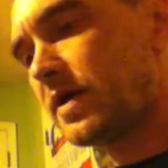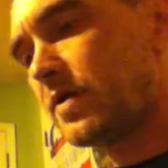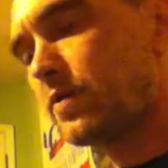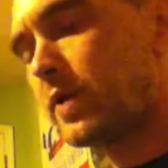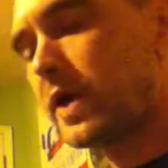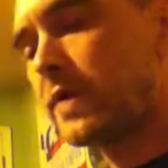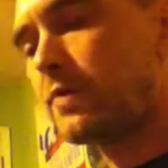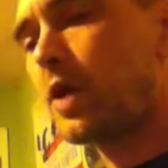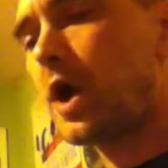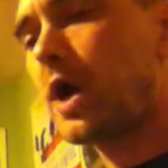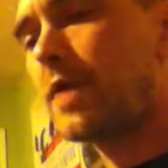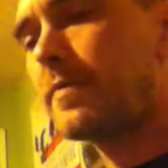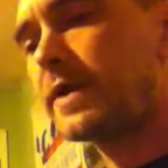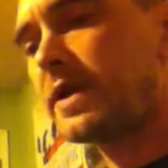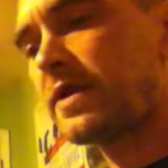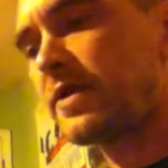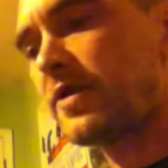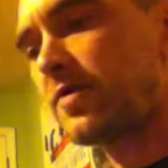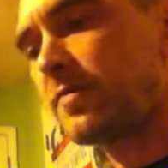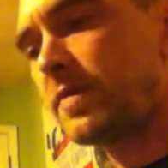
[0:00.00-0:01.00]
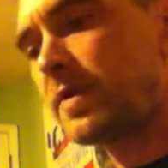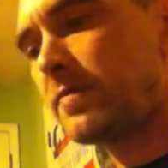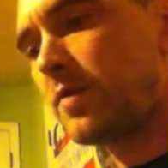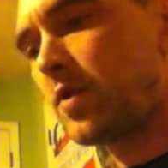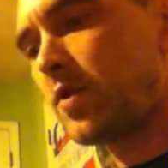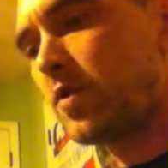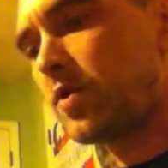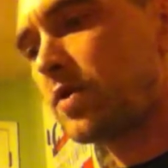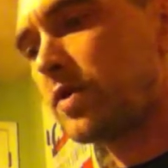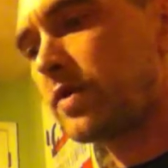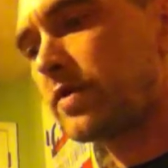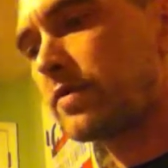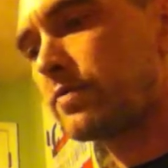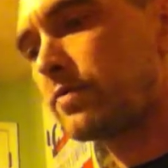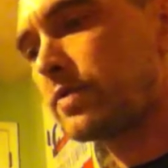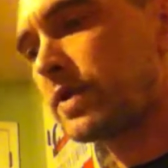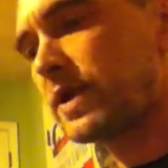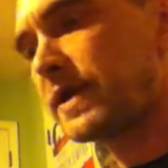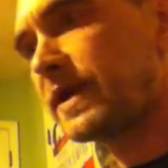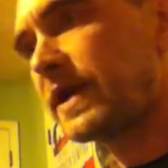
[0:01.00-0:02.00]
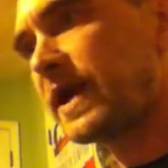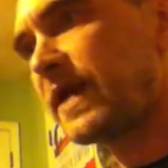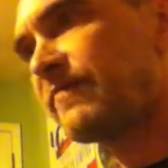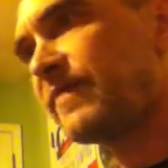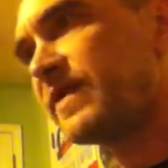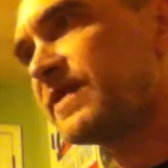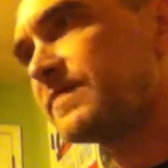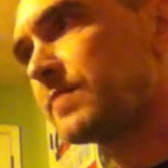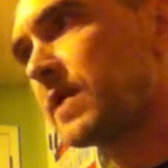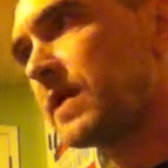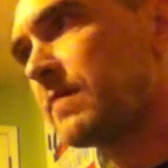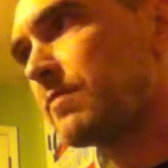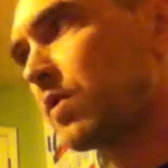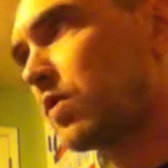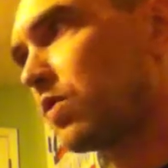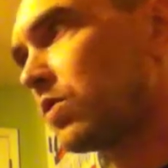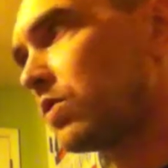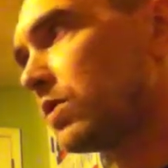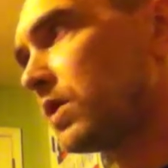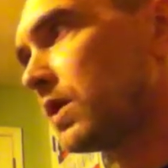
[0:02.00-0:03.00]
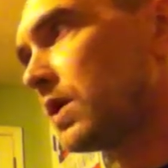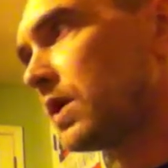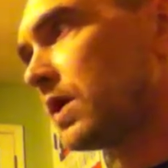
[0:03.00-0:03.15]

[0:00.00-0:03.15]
Red Robin a little bit more. Really gave these people,